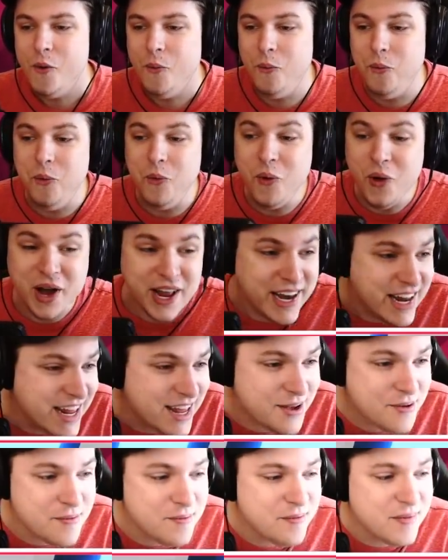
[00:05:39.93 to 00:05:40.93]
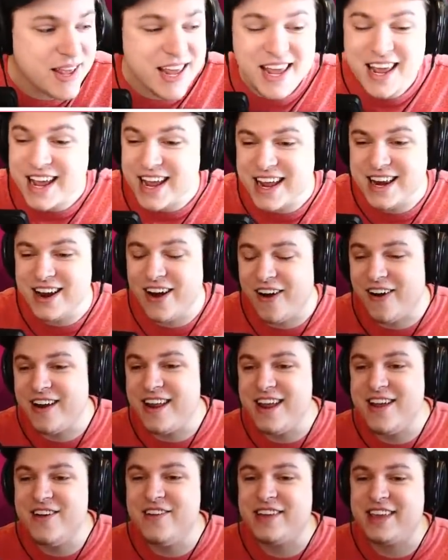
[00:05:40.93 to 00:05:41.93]
What do you mean? Are
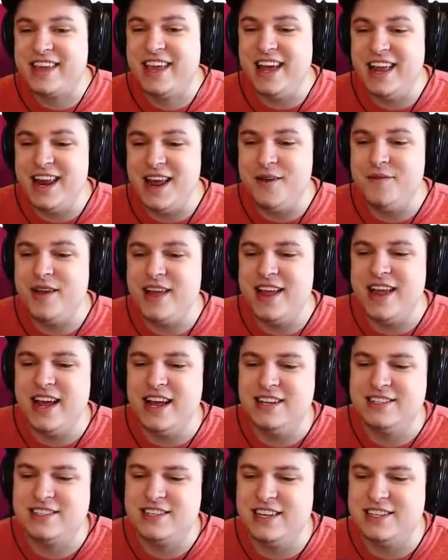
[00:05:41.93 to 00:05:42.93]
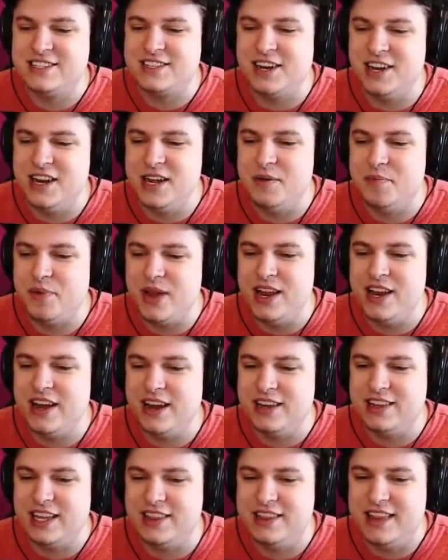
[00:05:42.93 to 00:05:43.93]
you kidding me? Is this gonna be
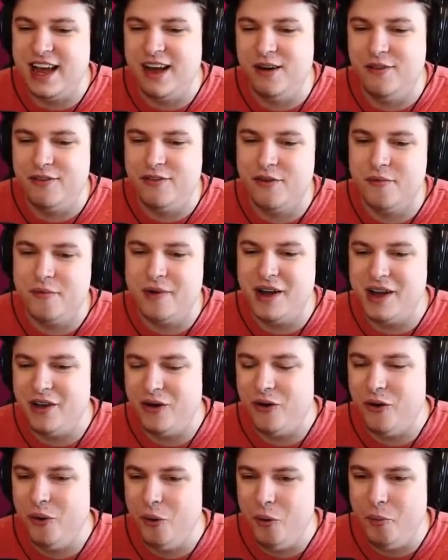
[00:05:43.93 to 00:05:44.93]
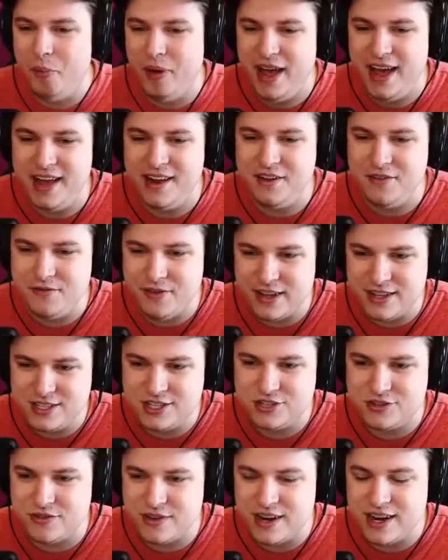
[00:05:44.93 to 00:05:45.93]
like the downfall of my whole pet
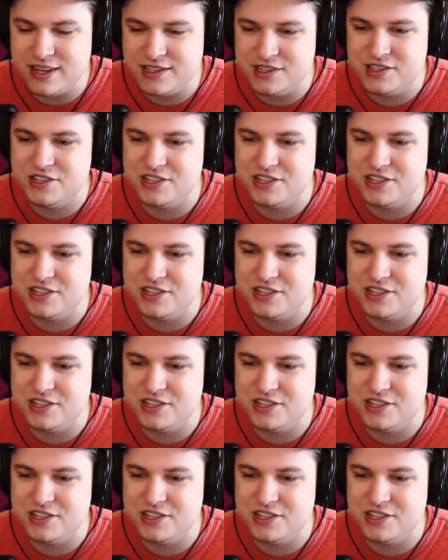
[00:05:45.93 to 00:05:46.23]
inventory? Is this